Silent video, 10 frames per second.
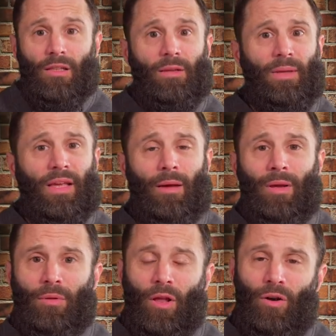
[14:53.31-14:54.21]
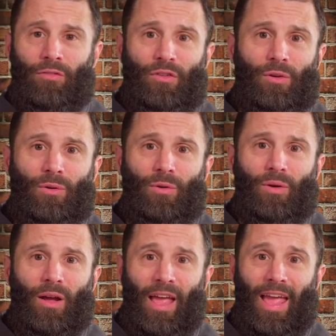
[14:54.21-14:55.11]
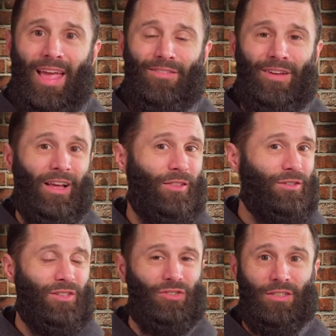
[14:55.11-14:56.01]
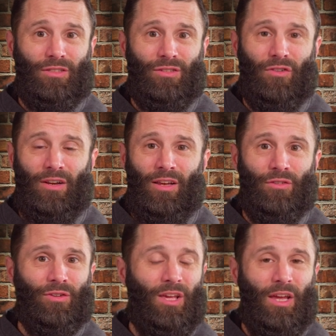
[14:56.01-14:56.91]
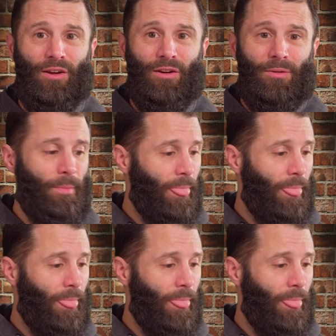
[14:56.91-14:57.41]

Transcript: Leave me a comment below if you have any other suggestions for any other gear.